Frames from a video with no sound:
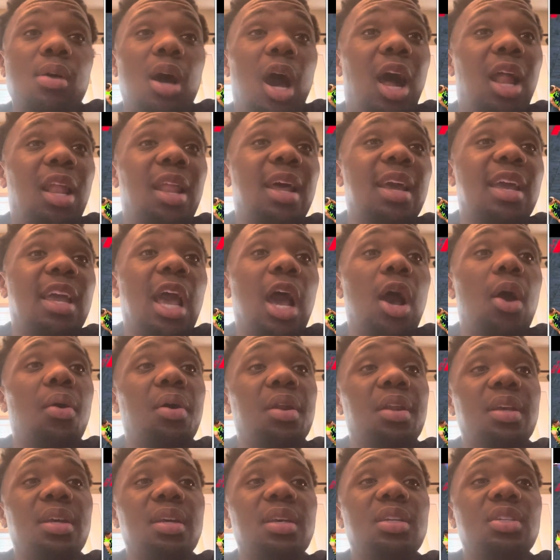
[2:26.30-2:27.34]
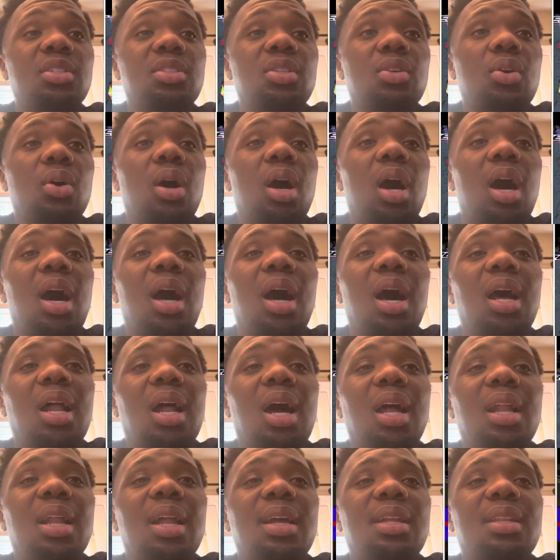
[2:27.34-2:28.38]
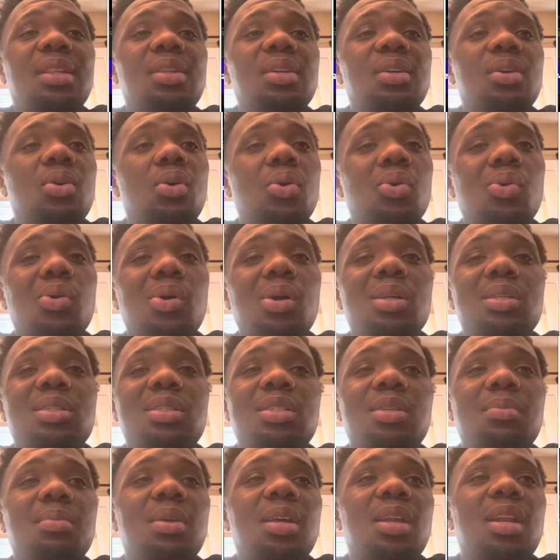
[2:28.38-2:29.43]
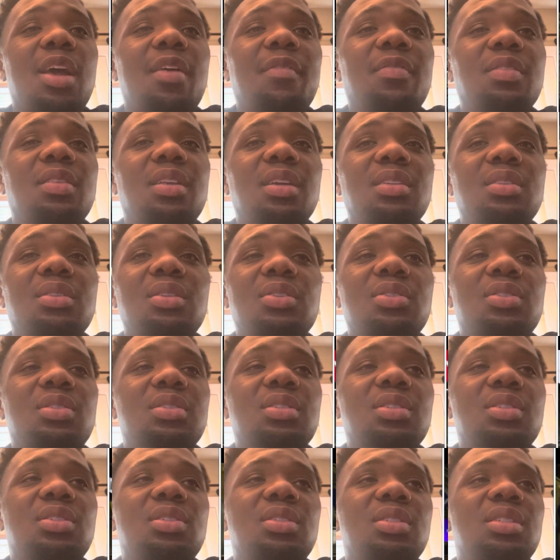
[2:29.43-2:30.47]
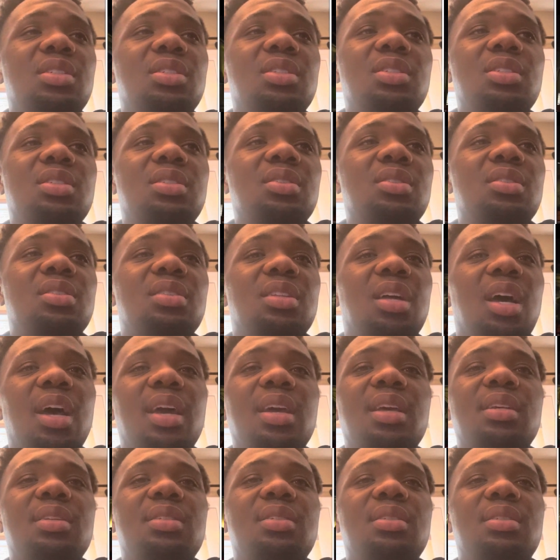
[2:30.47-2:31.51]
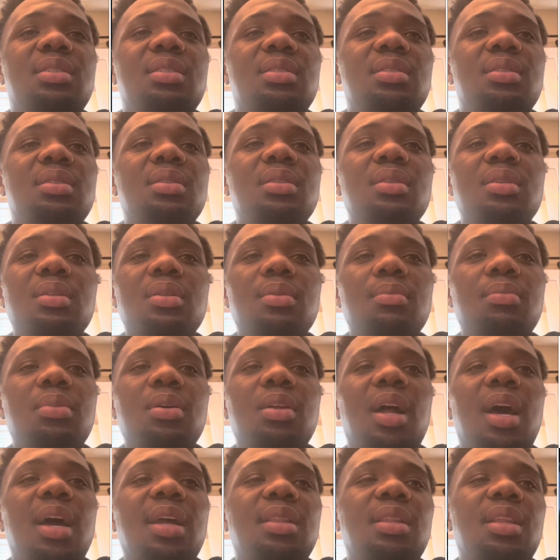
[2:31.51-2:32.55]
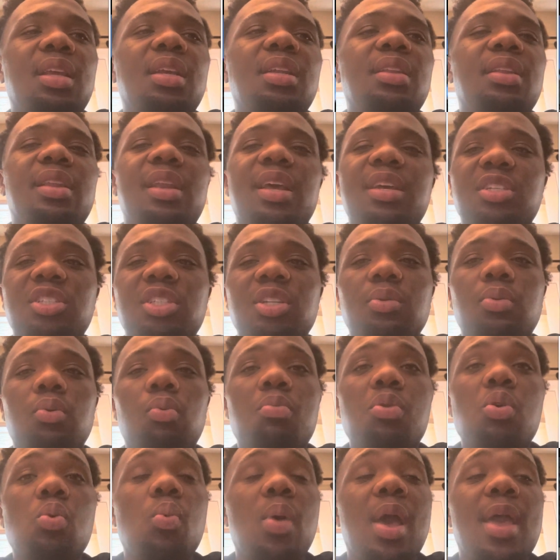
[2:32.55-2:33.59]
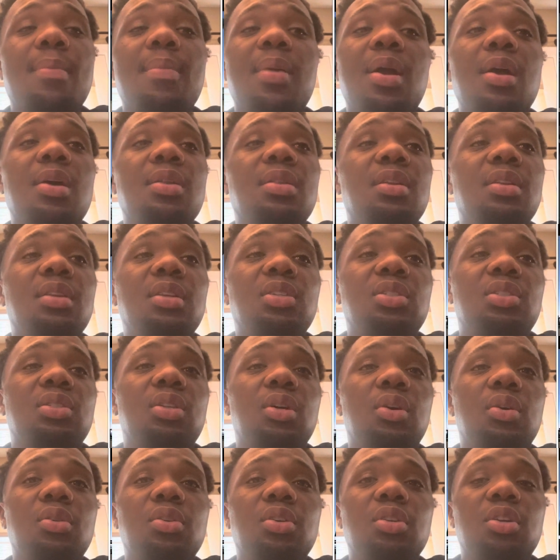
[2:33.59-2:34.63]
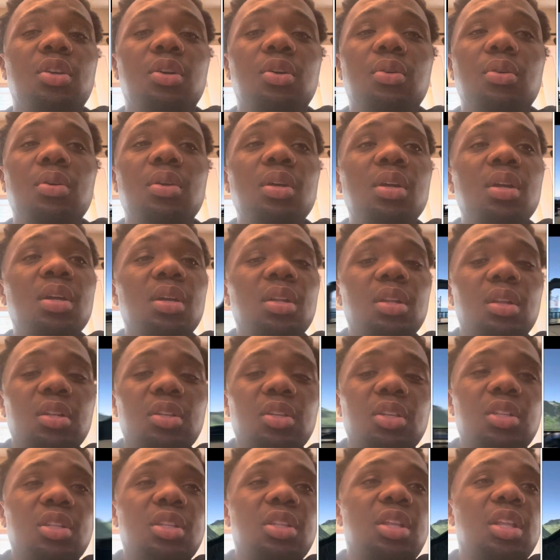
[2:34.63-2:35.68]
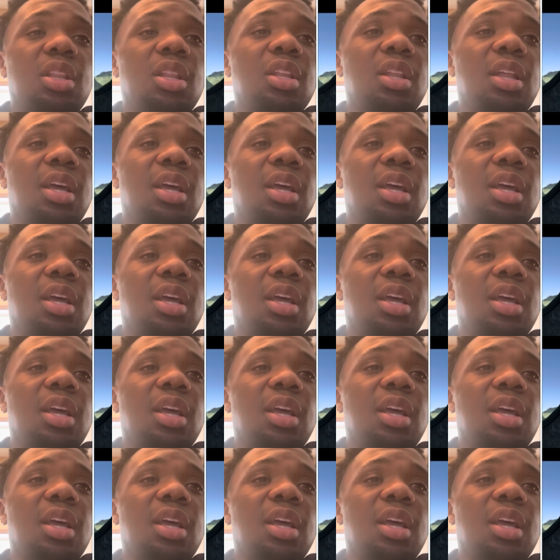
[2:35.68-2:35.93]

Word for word: I like how it is. You know, I, I, I like the courts. I mean, everything looks looks it just looks nice. But I think next gen will be way better than this, though. You know, they look